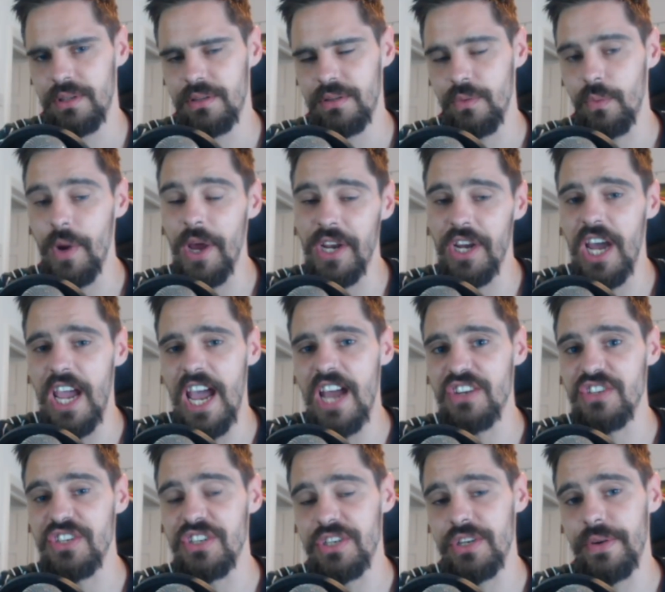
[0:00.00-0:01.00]
When I
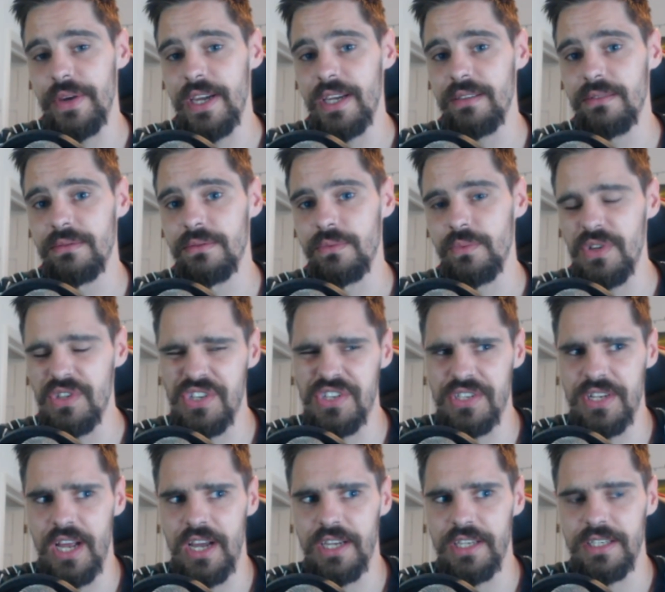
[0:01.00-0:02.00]
actually do it, which
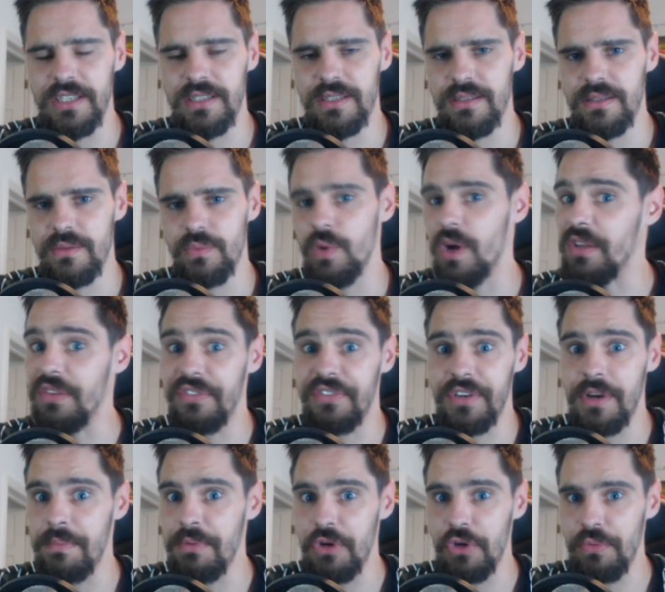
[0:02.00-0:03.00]
is like once
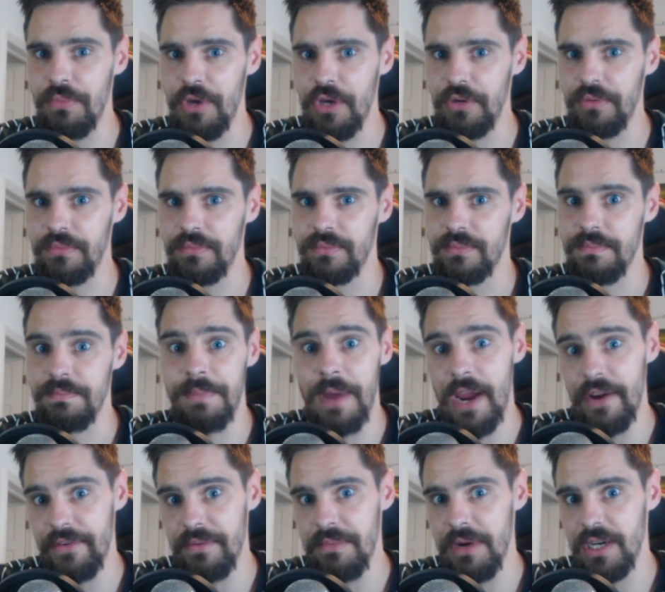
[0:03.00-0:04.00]
in a blue moon,
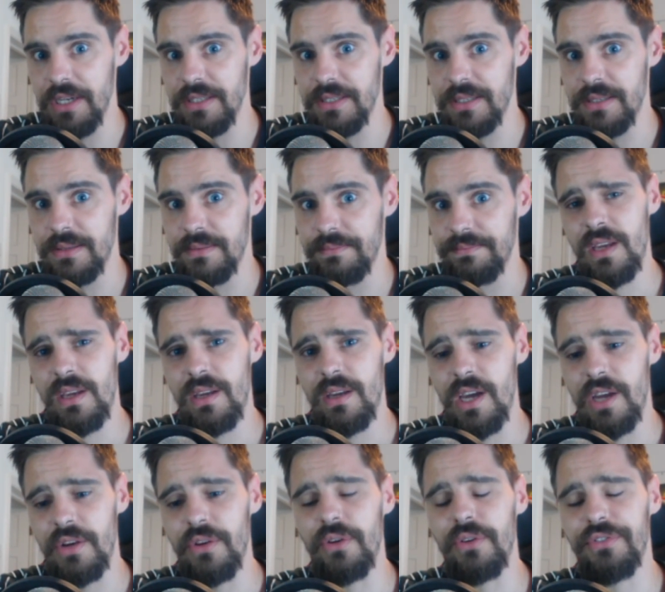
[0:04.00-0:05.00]
bear in mind.
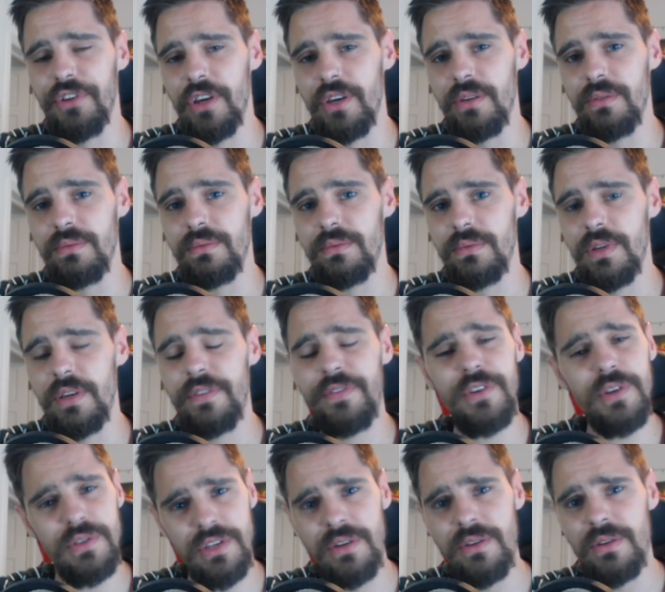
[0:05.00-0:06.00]
And also, if
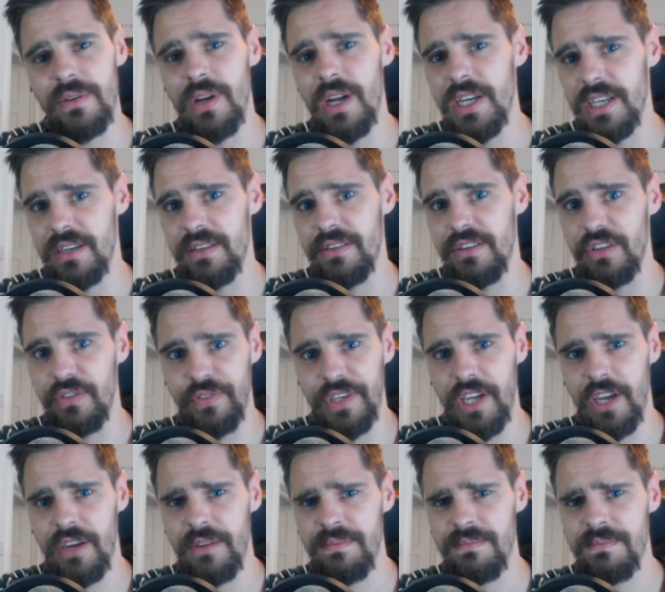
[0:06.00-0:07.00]
you do like this
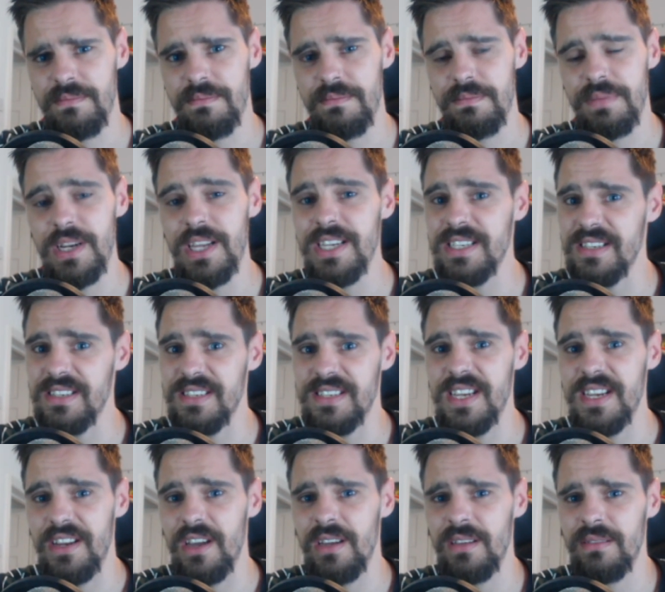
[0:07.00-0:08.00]
video, please
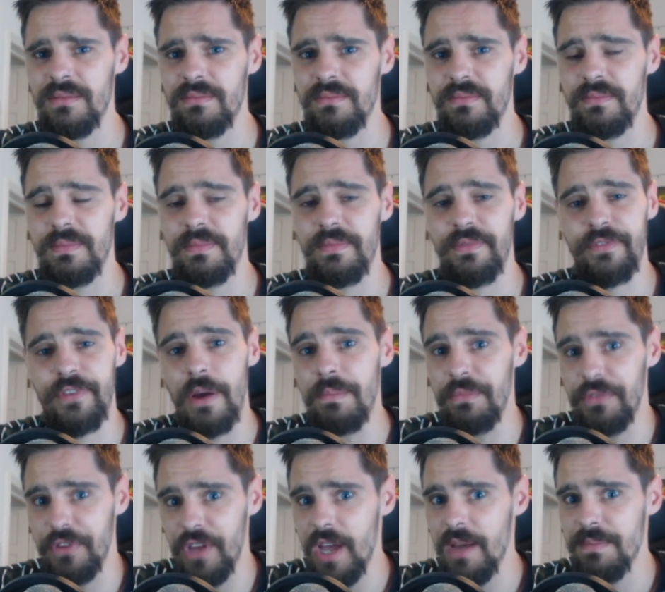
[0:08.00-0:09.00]
consider
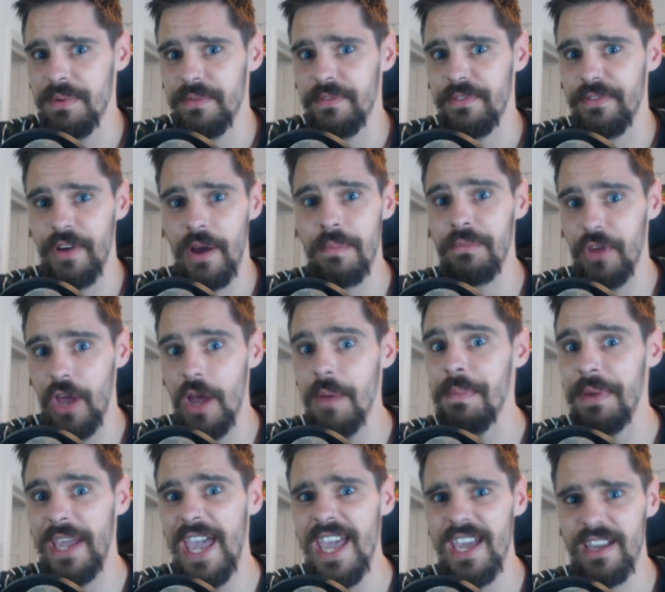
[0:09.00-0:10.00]
thumbs up, thumbs
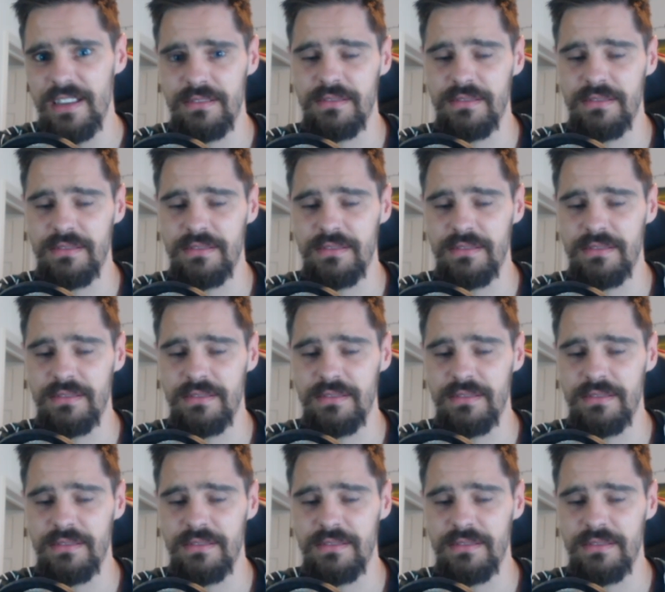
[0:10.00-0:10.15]
upping it.